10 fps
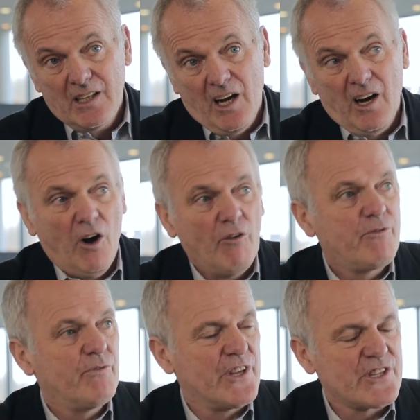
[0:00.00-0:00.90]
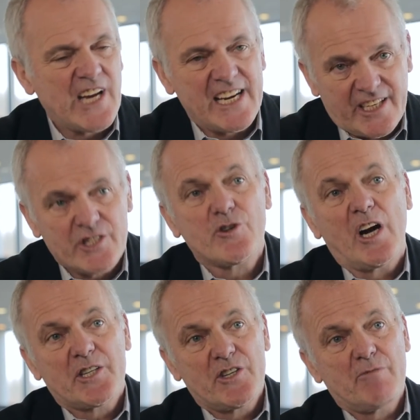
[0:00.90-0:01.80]
uh, of the static
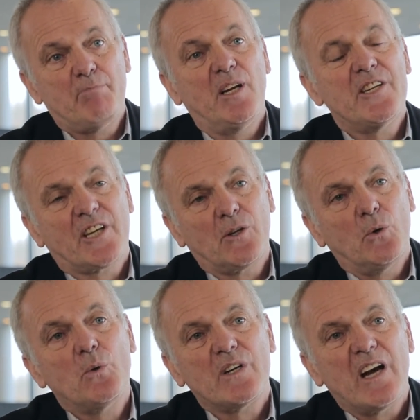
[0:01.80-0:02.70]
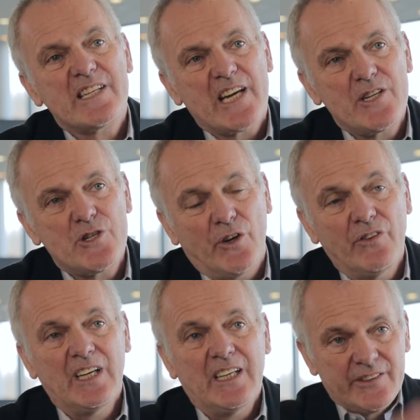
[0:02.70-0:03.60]
structures of political
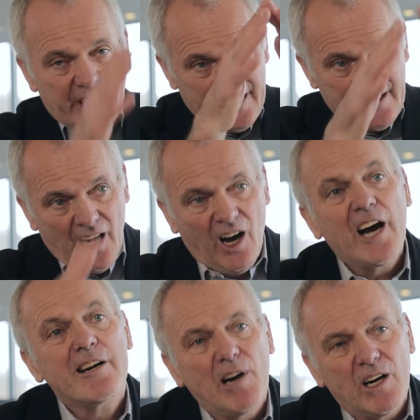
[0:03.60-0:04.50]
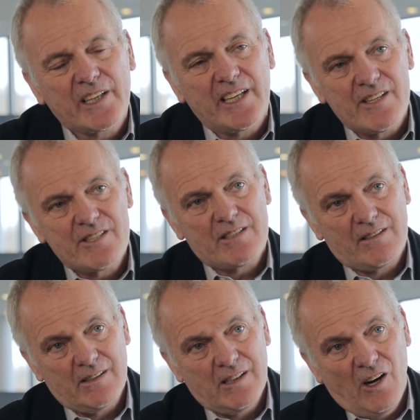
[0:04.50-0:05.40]
organisation, the hierarchies
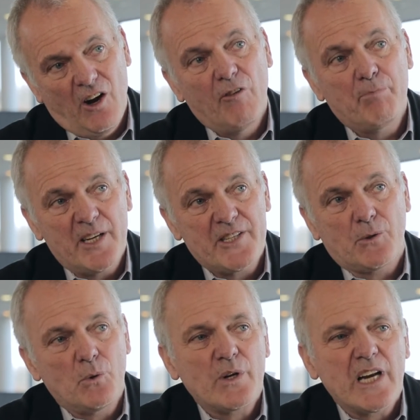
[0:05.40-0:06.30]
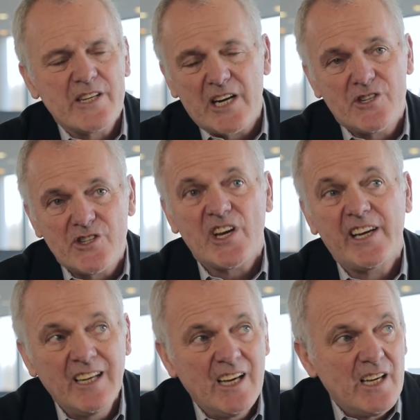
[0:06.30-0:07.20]
of political organisation,
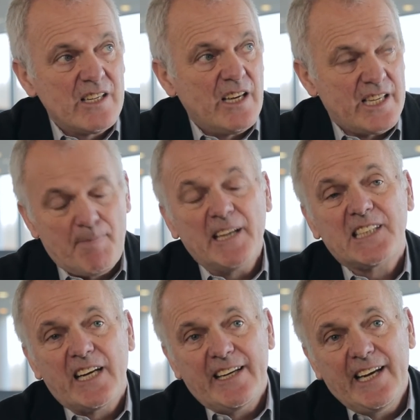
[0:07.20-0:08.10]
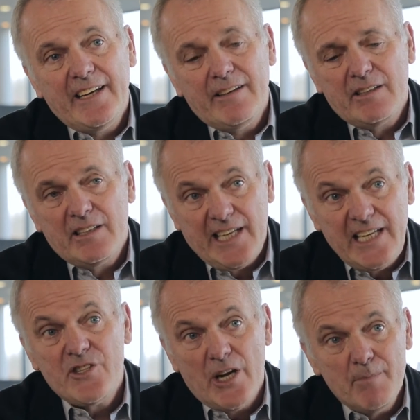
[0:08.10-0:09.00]
say, especially in
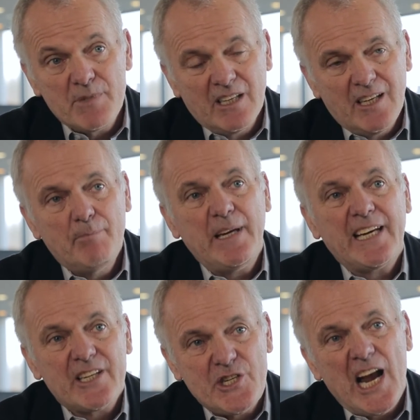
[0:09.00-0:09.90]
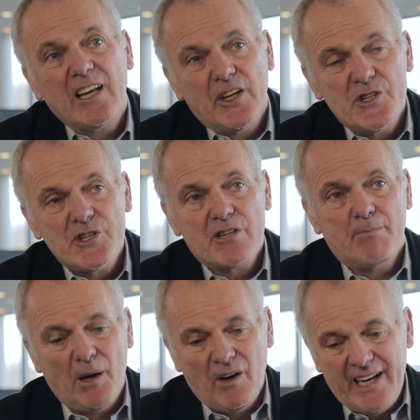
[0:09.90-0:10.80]
Egypt, being challenged
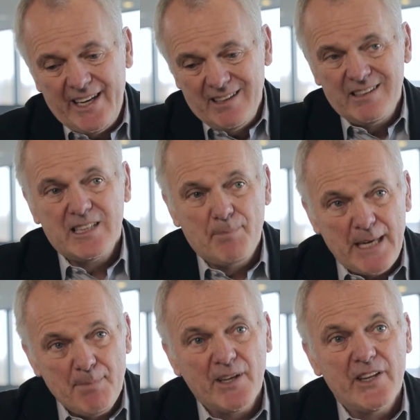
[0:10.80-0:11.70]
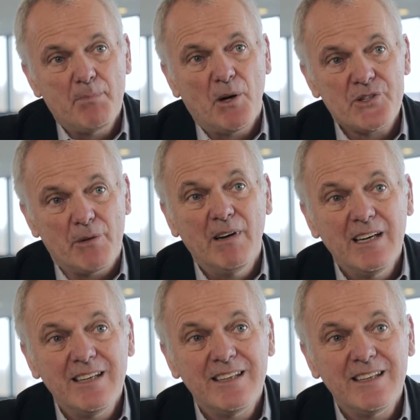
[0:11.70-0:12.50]
by the people at the bottom.